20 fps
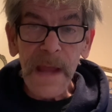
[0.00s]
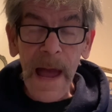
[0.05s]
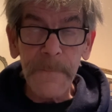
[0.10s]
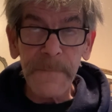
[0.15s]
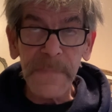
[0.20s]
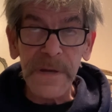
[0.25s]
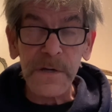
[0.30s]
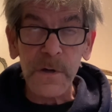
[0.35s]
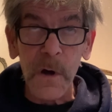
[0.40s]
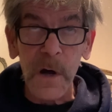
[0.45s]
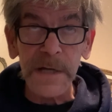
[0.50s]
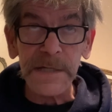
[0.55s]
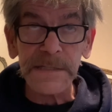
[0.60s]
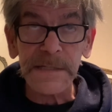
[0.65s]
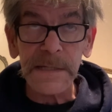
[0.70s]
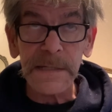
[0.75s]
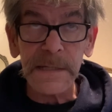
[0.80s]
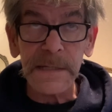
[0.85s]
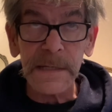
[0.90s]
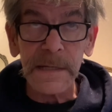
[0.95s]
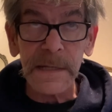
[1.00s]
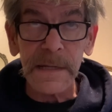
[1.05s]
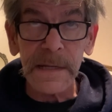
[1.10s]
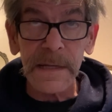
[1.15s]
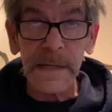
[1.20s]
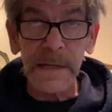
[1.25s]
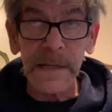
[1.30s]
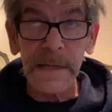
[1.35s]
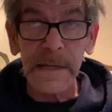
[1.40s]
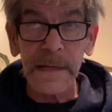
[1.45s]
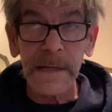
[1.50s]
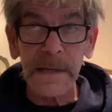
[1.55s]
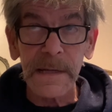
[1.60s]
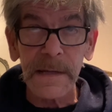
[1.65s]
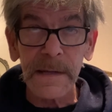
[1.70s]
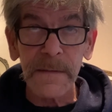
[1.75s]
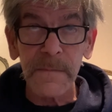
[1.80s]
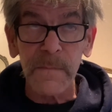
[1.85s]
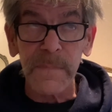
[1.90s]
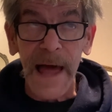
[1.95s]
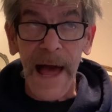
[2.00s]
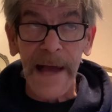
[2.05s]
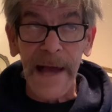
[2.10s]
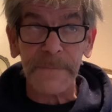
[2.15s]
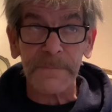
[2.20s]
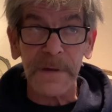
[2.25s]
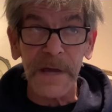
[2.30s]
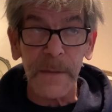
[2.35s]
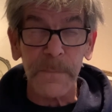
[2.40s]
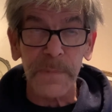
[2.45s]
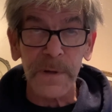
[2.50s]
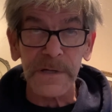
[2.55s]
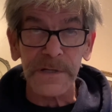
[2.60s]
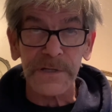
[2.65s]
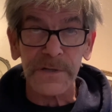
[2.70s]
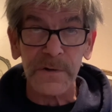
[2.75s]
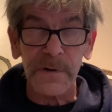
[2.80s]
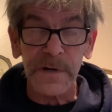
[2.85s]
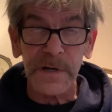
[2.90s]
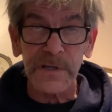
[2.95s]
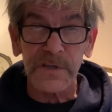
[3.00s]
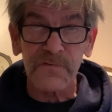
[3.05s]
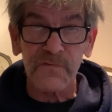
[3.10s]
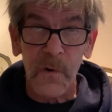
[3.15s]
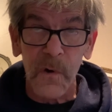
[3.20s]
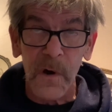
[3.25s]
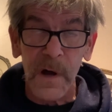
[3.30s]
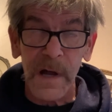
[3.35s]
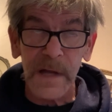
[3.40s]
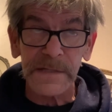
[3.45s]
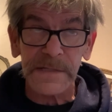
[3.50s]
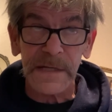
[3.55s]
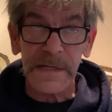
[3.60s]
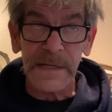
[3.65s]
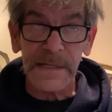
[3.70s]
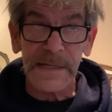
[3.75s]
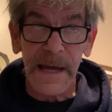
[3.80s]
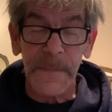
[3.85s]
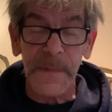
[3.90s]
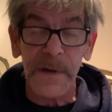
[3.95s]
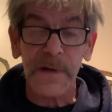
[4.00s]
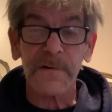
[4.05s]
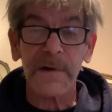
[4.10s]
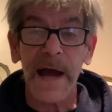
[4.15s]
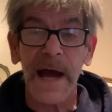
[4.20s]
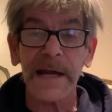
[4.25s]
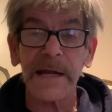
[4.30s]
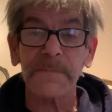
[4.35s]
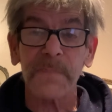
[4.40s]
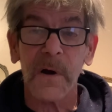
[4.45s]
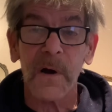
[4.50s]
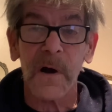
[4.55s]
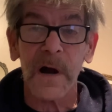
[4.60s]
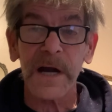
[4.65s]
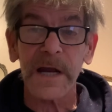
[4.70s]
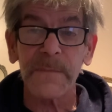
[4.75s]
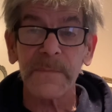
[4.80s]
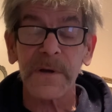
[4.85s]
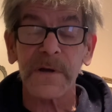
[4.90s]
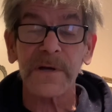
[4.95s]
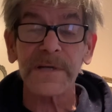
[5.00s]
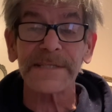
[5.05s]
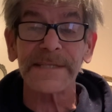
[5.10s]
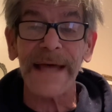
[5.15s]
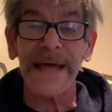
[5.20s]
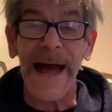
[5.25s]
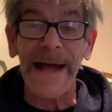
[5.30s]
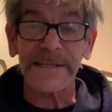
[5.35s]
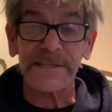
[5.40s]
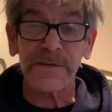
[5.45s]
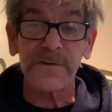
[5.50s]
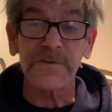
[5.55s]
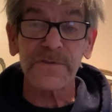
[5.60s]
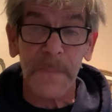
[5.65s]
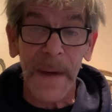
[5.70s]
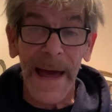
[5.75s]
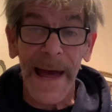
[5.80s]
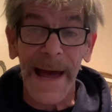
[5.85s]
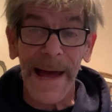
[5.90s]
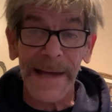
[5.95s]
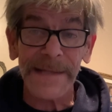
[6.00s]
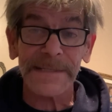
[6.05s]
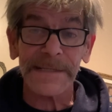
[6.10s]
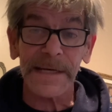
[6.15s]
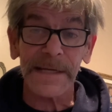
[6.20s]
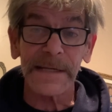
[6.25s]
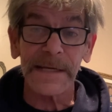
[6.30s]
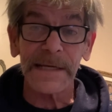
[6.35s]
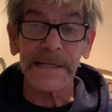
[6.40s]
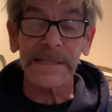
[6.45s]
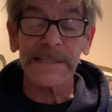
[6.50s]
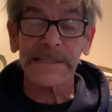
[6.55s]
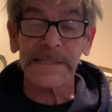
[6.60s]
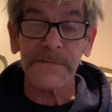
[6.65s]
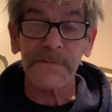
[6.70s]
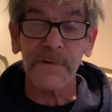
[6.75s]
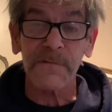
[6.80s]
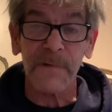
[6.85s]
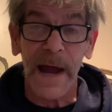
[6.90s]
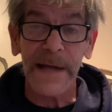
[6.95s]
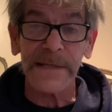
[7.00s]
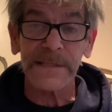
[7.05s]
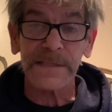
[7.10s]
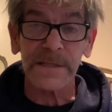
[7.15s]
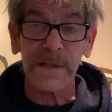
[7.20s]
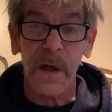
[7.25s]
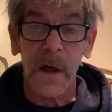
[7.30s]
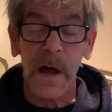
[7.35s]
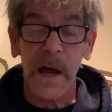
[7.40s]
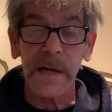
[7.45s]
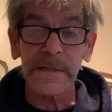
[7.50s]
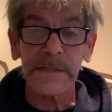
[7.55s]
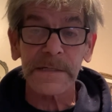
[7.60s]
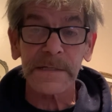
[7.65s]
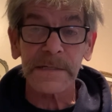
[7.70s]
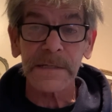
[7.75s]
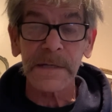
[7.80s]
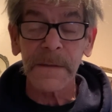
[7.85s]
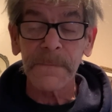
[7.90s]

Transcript: because black people are sort of drawn to the Democratic Party because that's who's passing these civil rights laws.